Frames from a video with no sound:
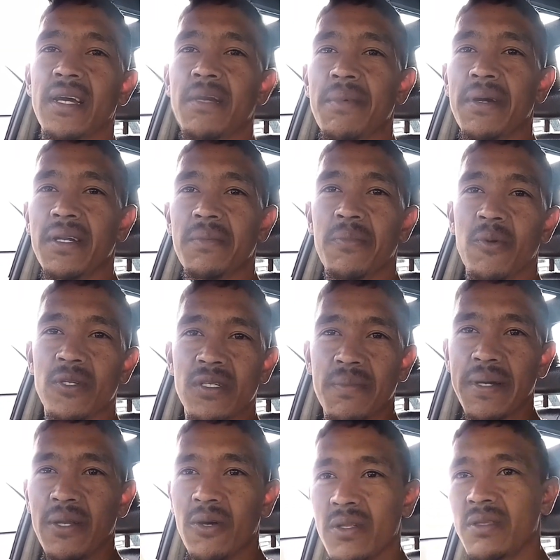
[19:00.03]
made a balls up by
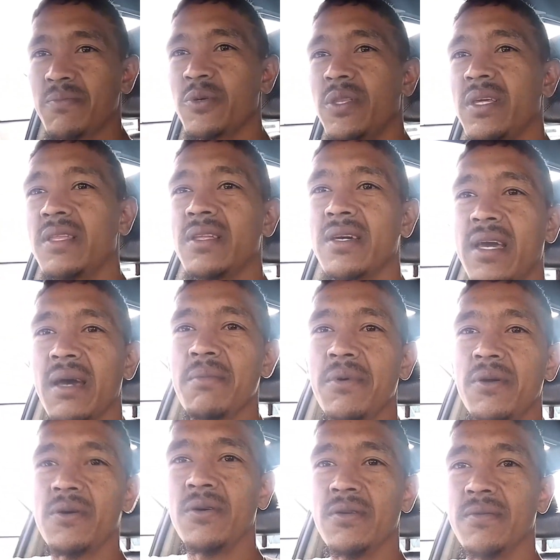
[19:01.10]
not putting the camera
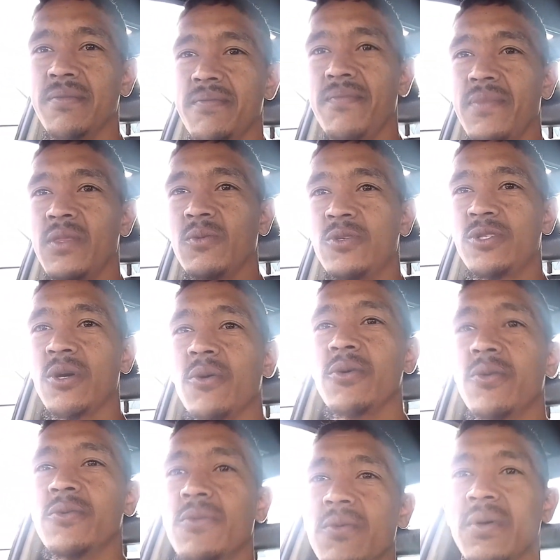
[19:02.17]
on to show
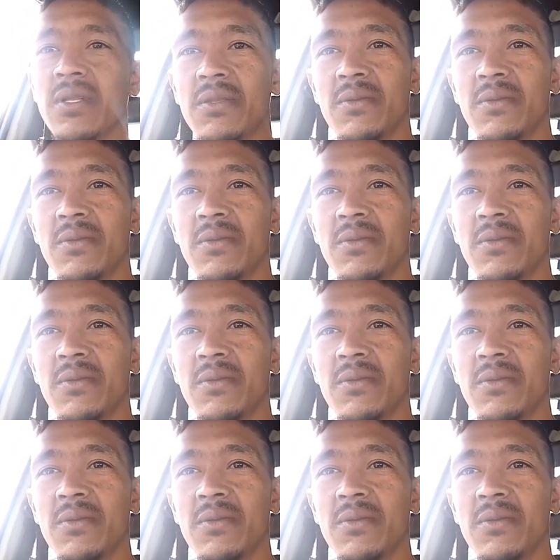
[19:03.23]
you what